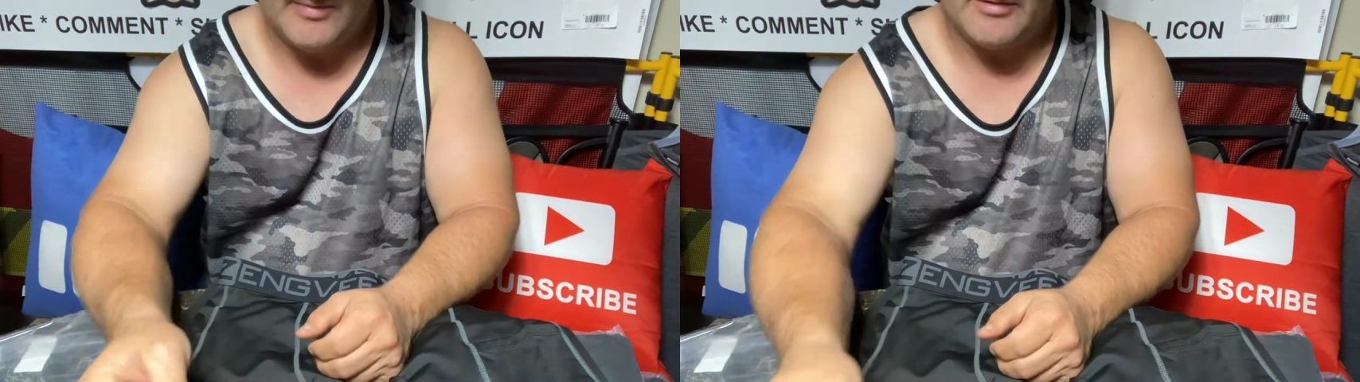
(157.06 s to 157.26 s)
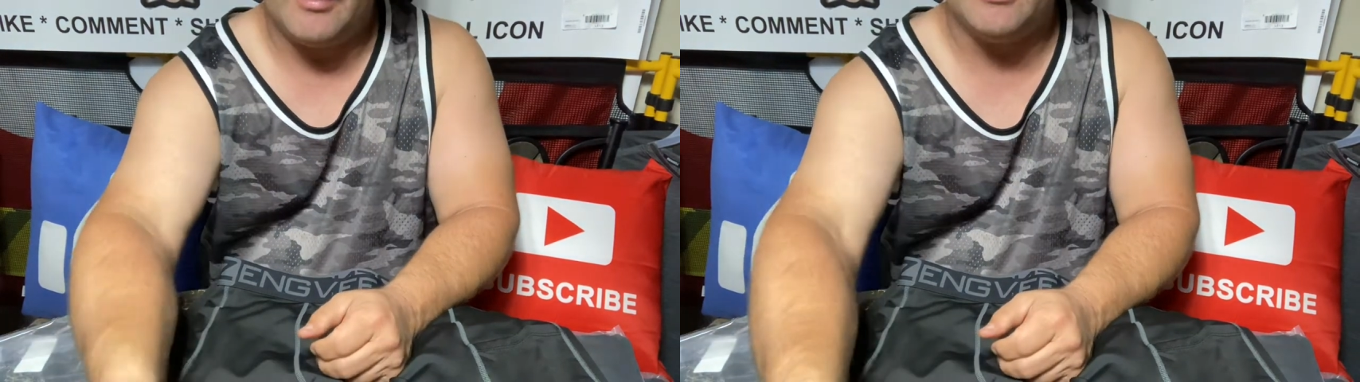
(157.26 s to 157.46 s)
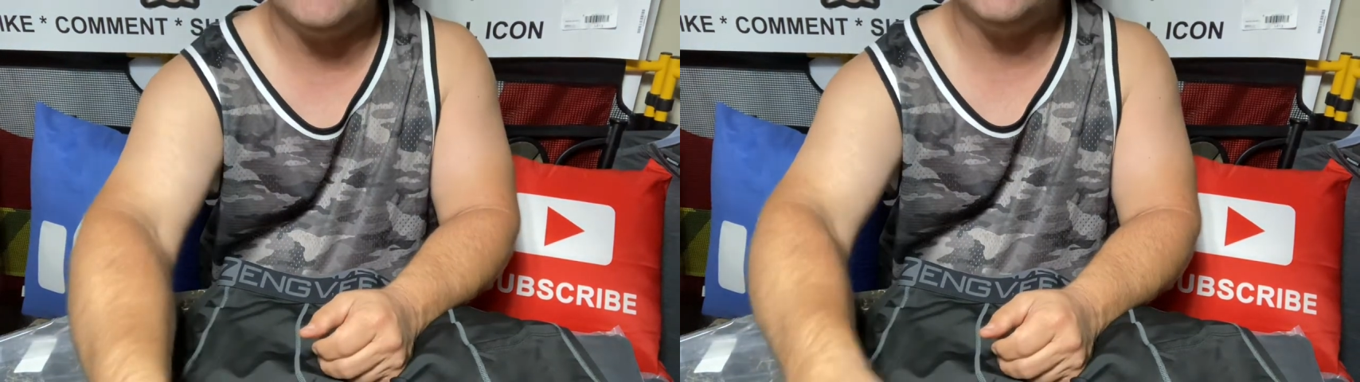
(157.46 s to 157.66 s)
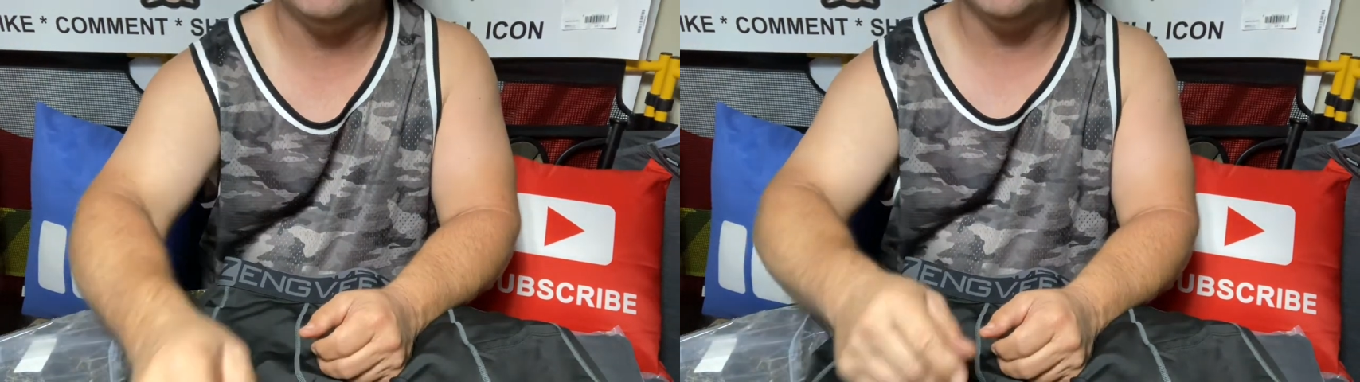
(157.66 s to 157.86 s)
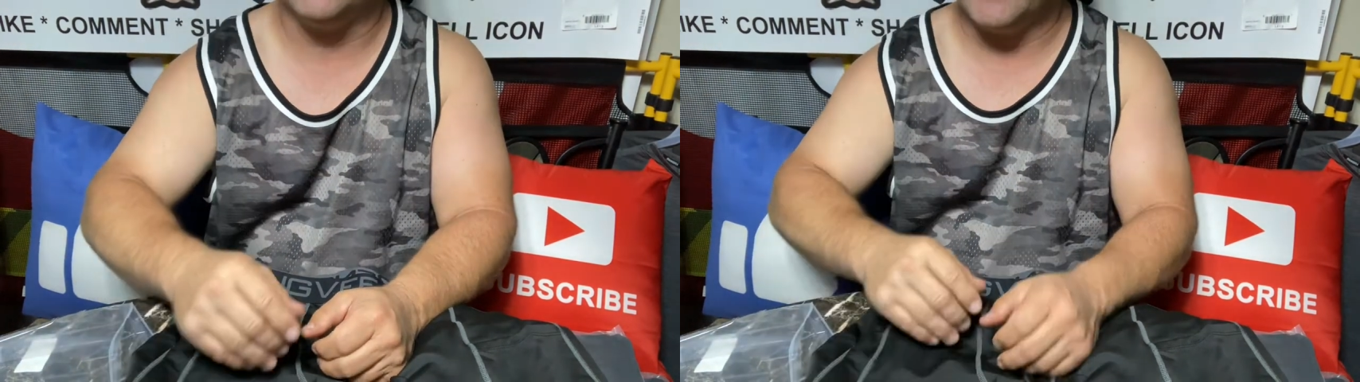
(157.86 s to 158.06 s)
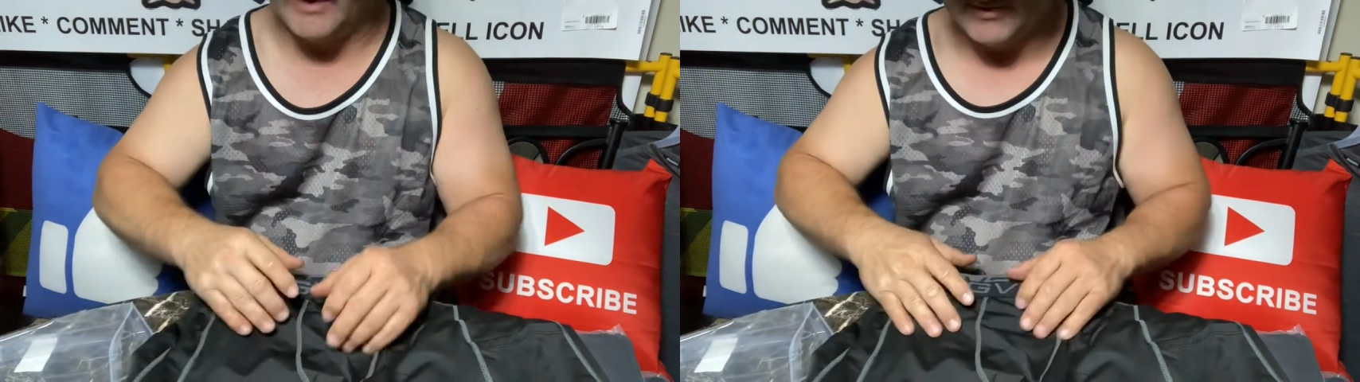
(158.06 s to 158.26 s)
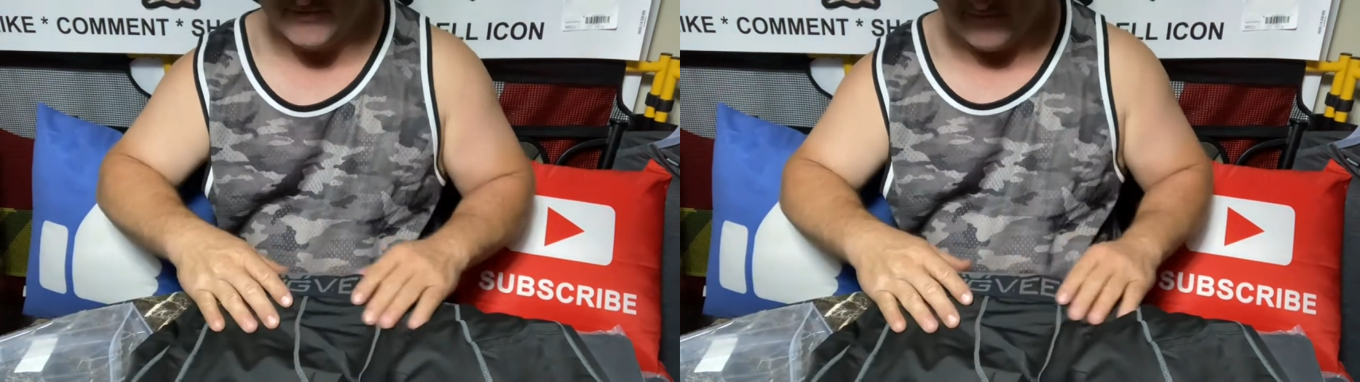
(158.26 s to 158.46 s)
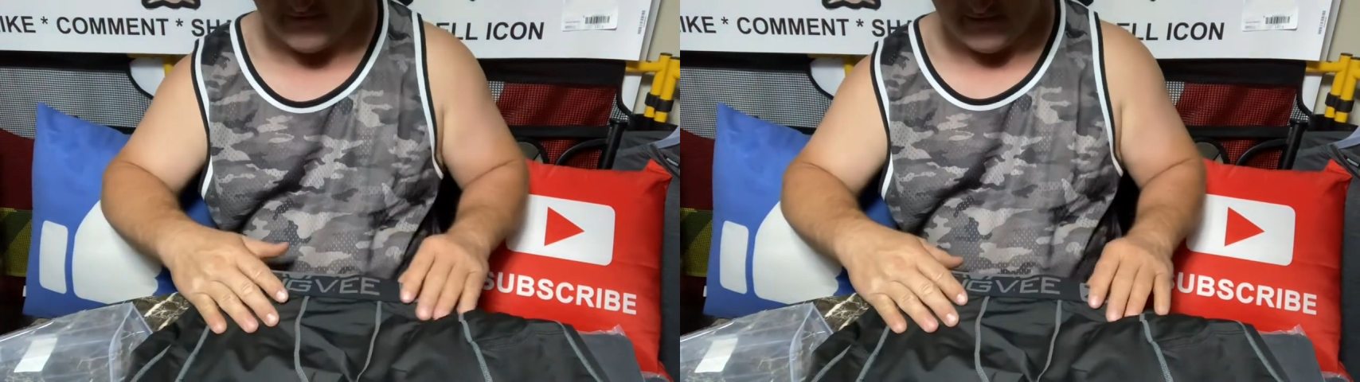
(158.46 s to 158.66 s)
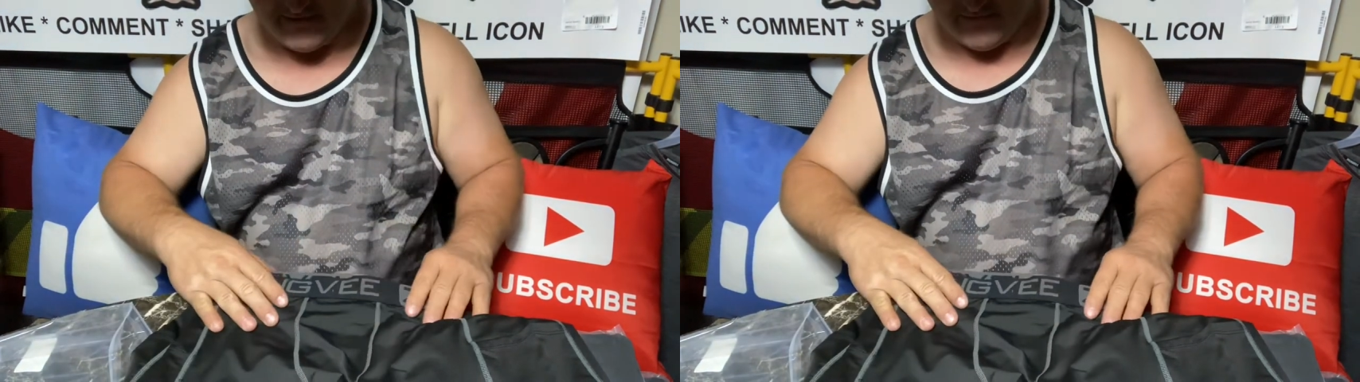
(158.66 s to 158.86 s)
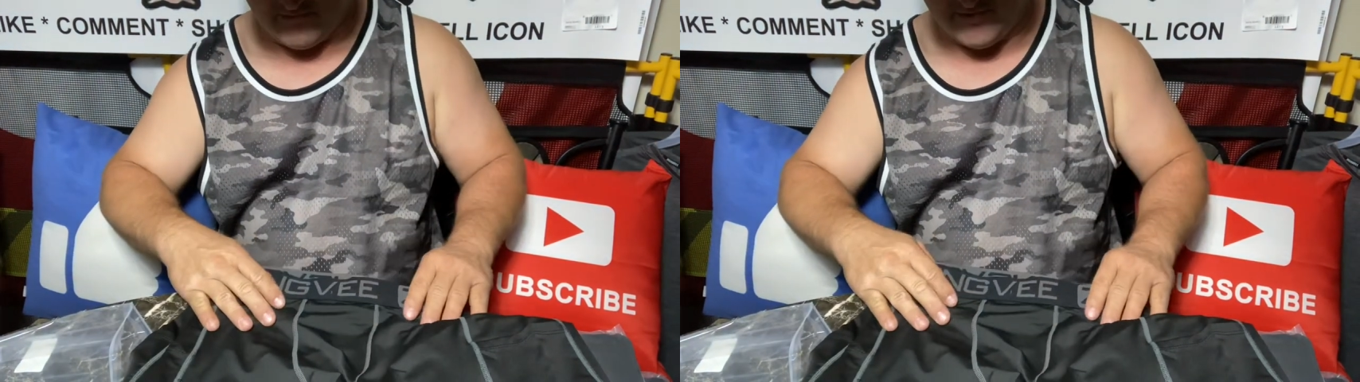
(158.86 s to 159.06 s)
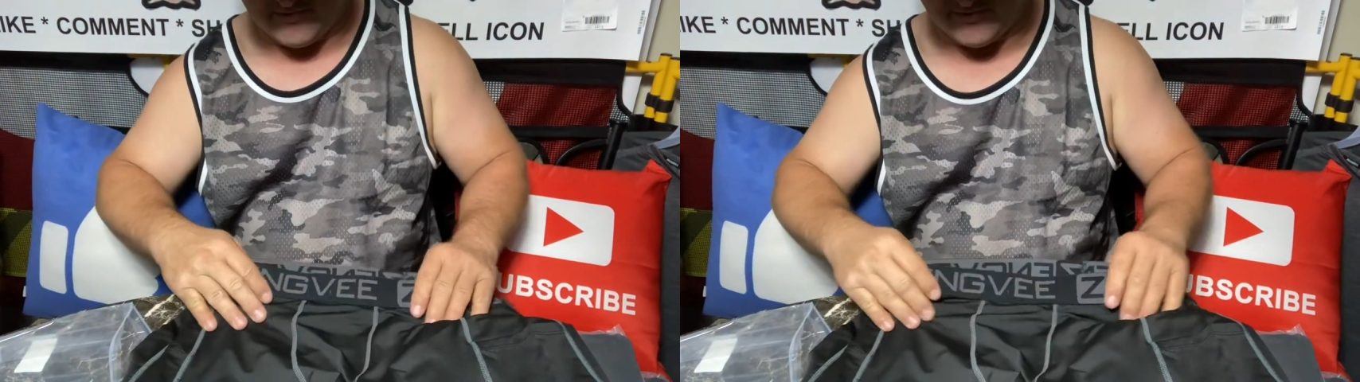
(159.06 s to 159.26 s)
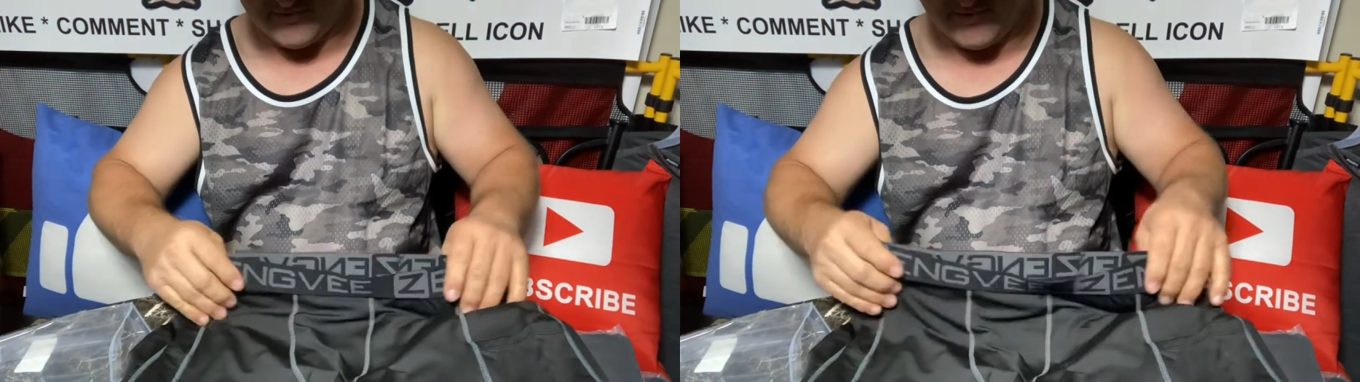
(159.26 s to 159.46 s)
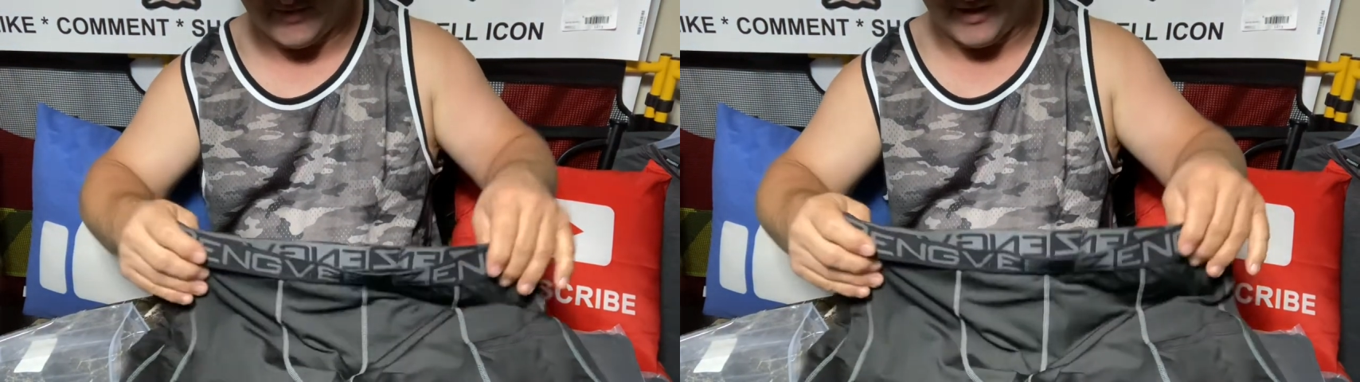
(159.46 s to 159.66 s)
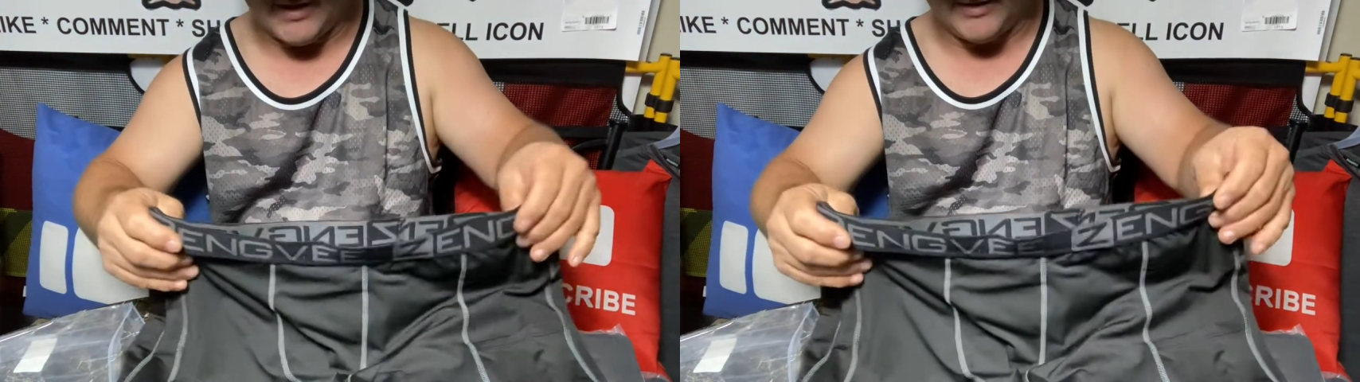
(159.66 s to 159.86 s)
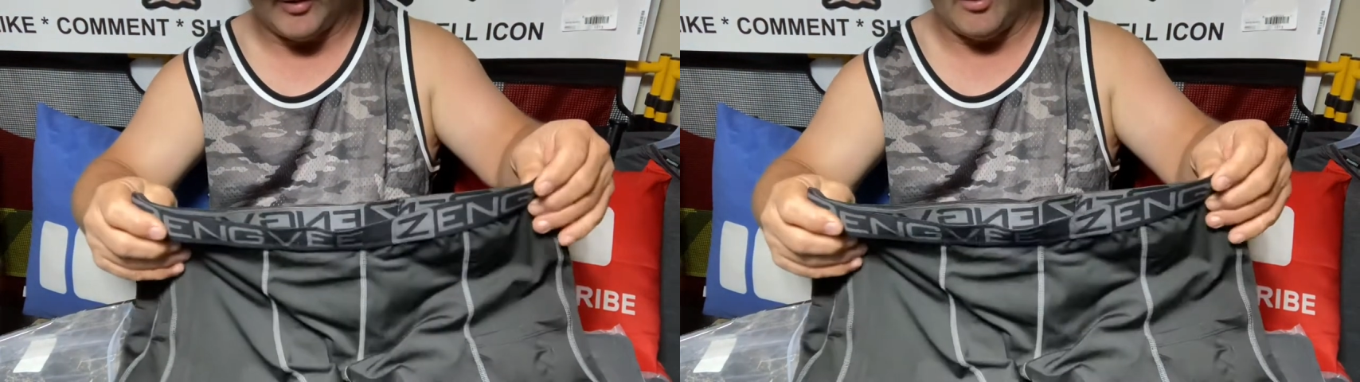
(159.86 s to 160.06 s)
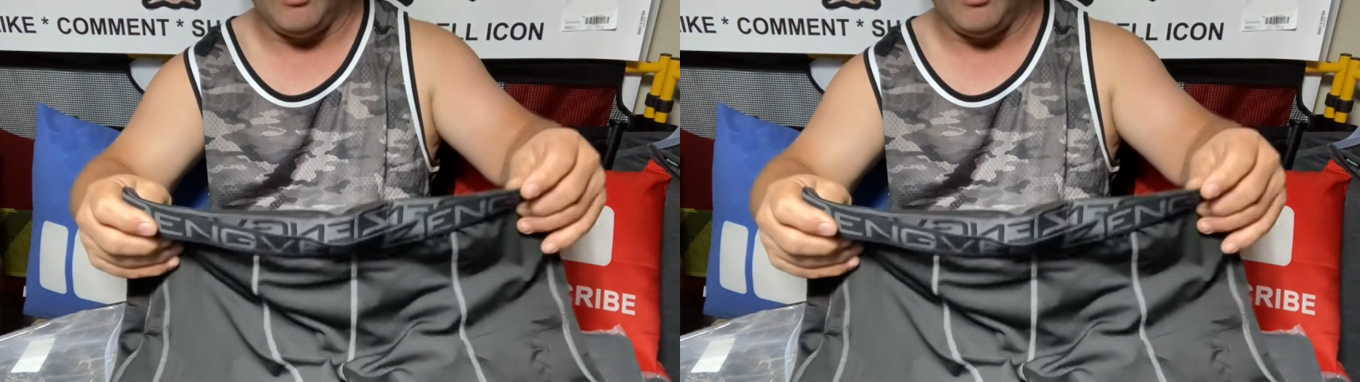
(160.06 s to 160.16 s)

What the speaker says: [unreadable: no face in view]